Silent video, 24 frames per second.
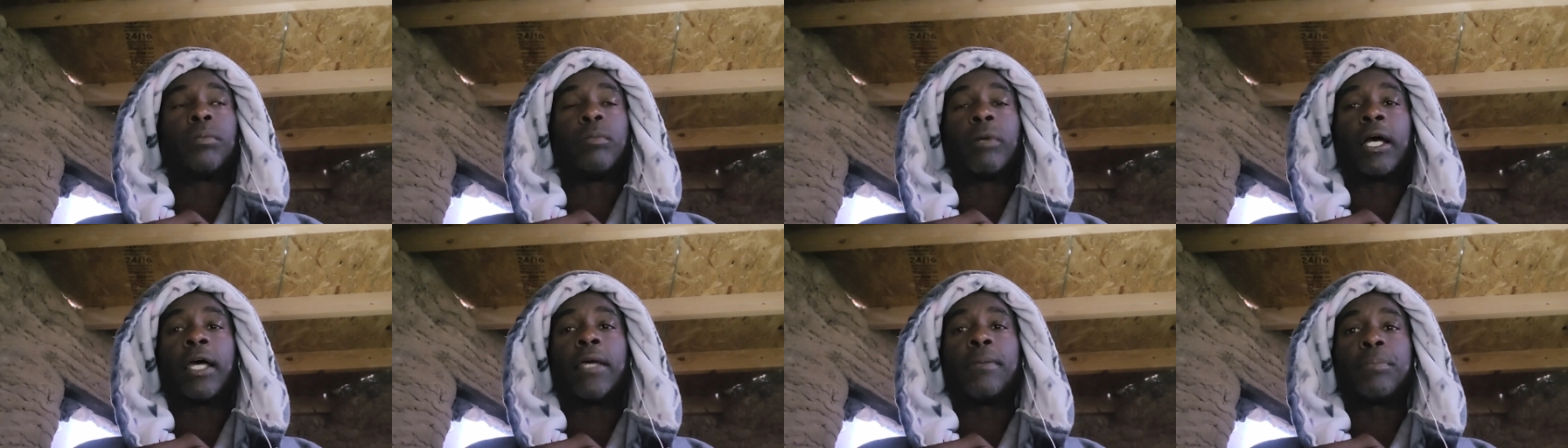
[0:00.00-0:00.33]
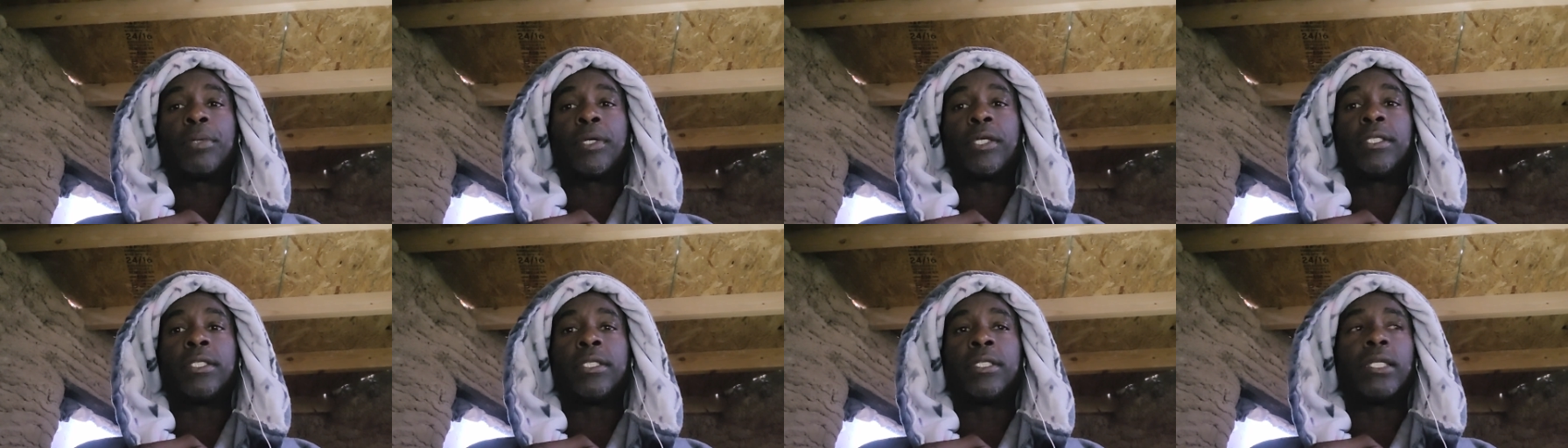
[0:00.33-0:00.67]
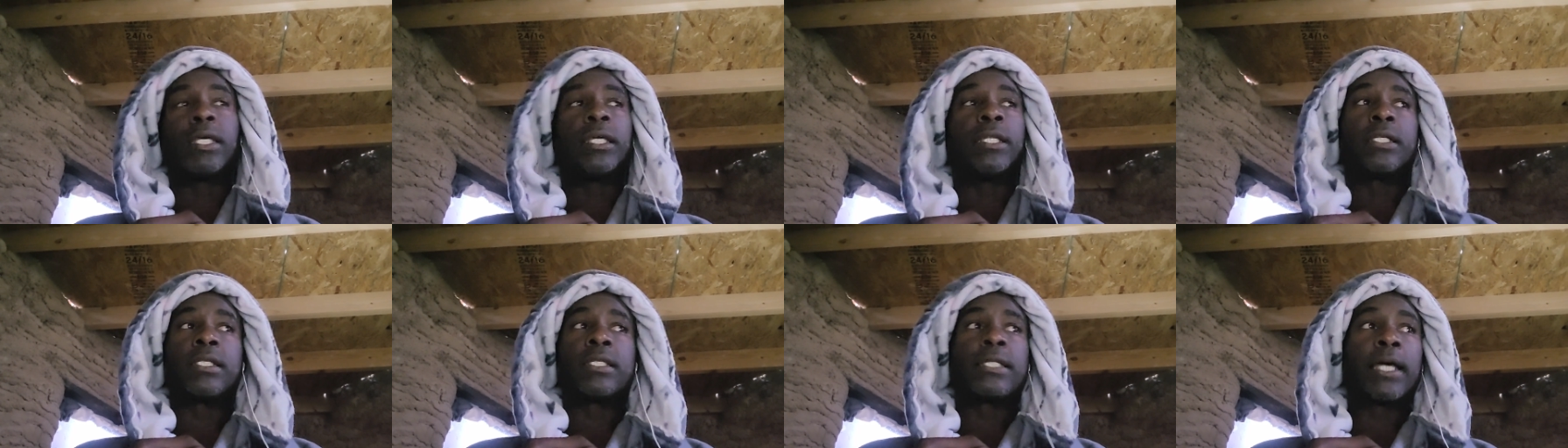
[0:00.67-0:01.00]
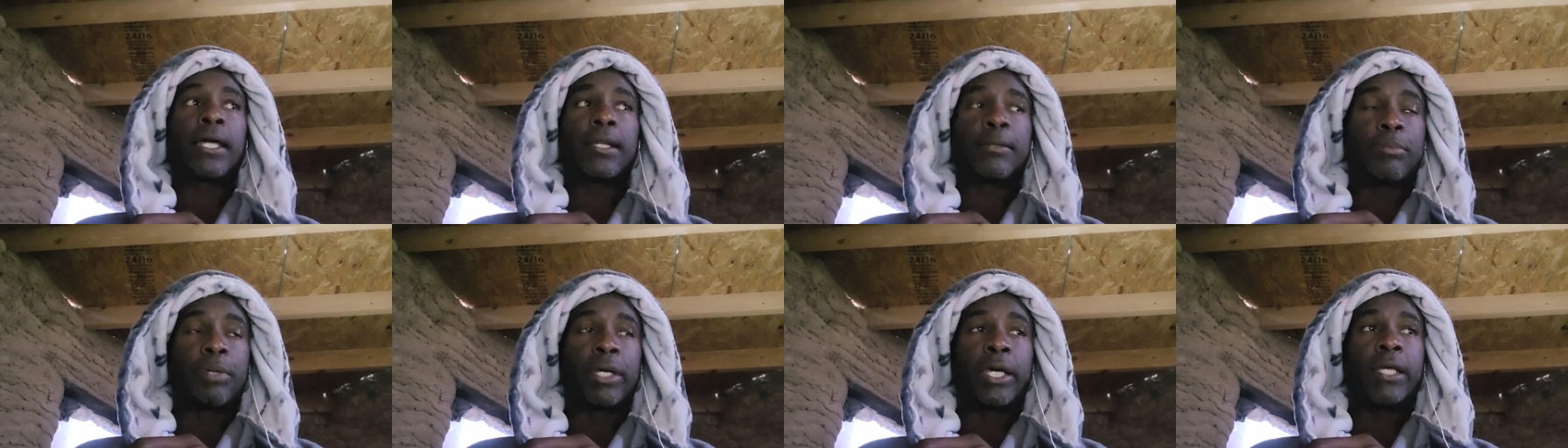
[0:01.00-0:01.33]
in my opinion, and it's
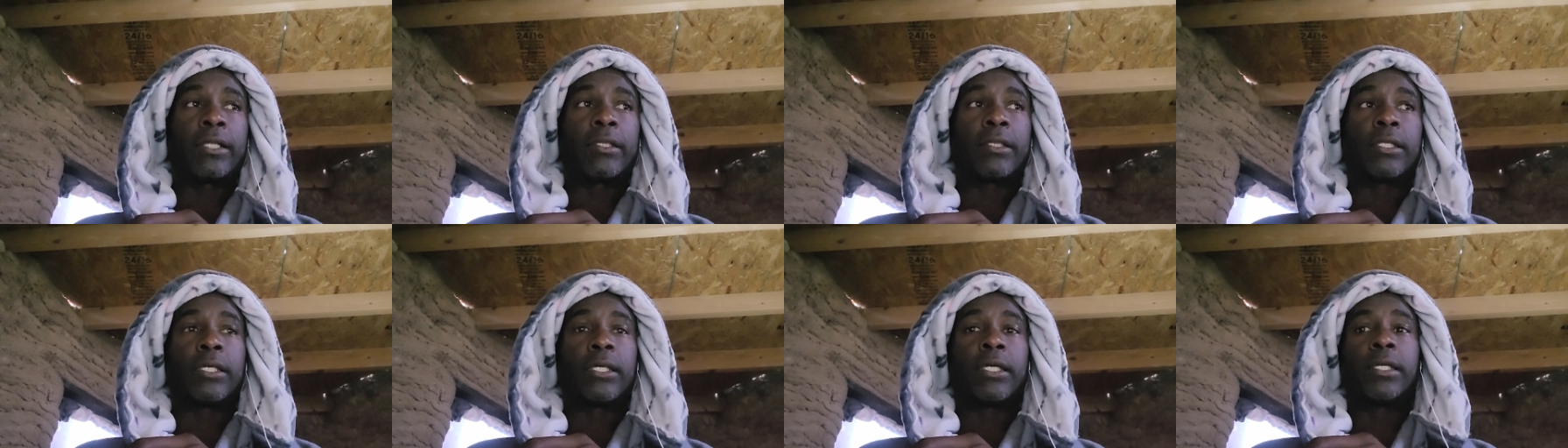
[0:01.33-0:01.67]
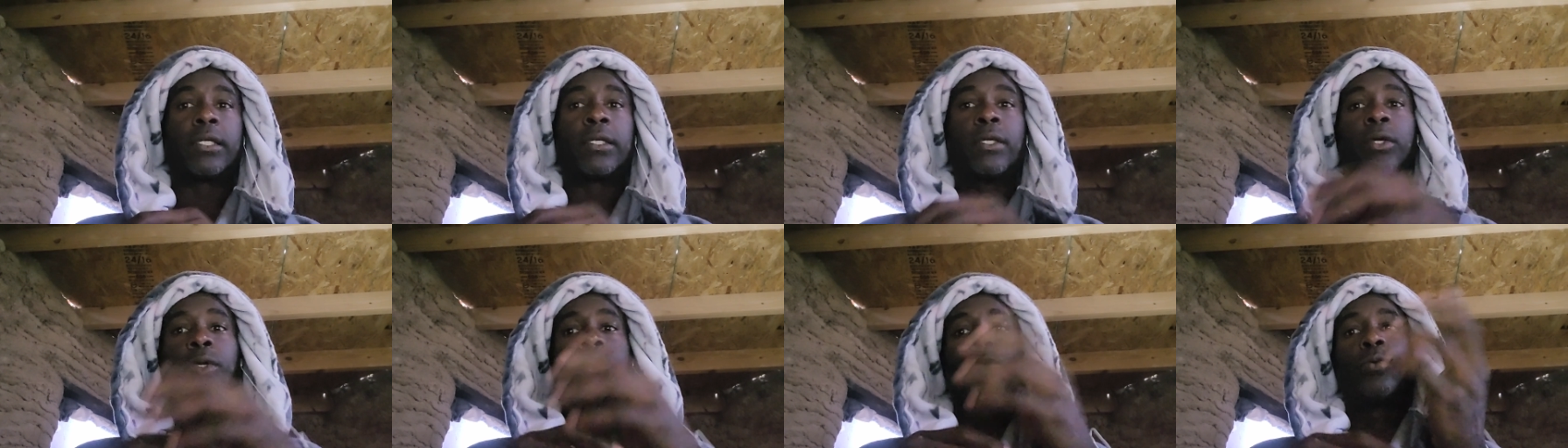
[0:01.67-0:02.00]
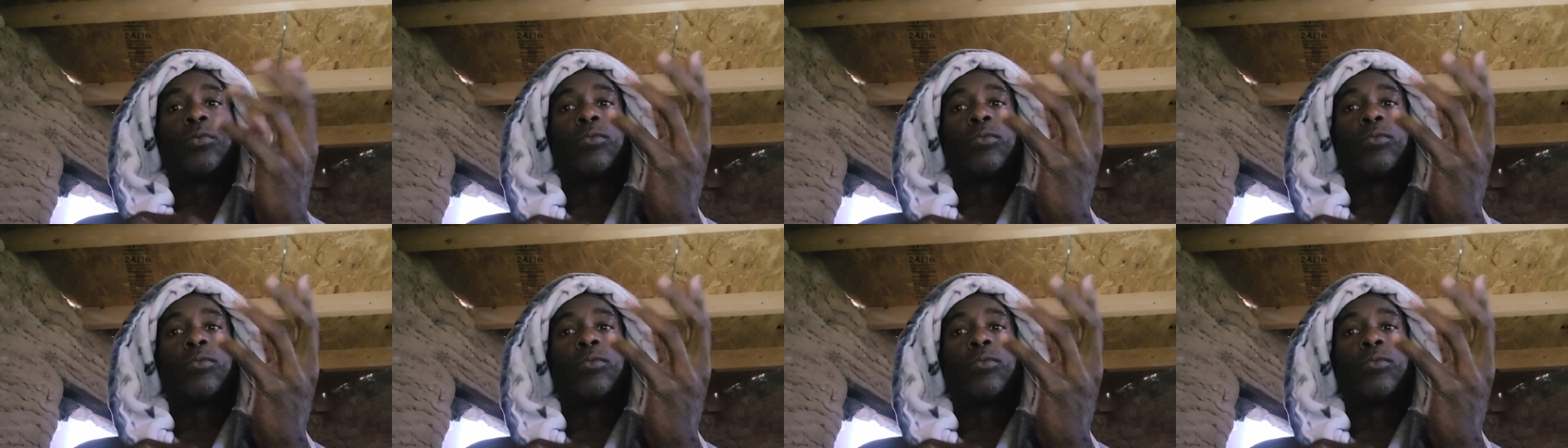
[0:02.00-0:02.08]
not a bad thing,